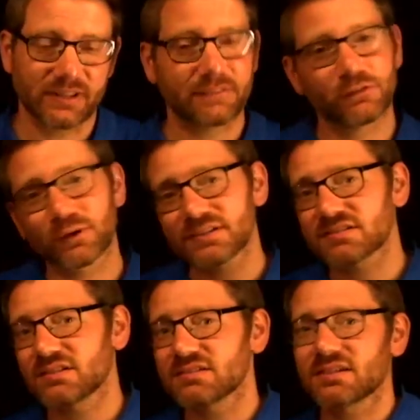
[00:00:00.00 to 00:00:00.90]
Like, for
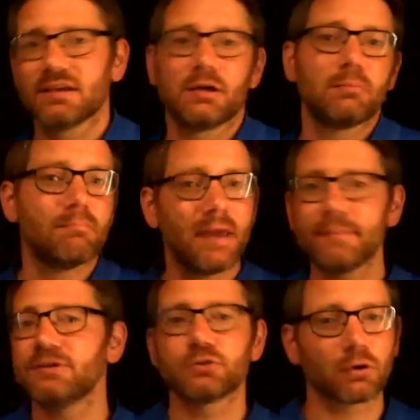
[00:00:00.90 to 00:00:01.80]
instance,
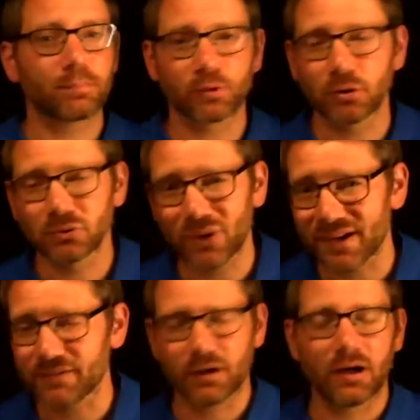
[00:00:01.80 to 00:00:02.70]
maybe you're
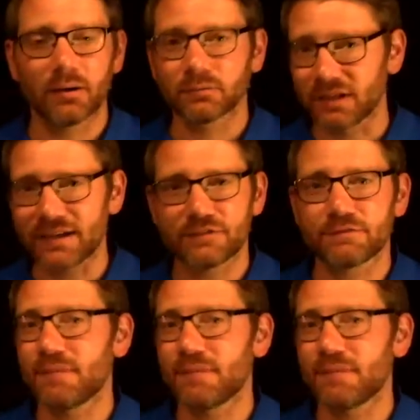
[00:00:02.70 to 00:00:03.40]
pro-life,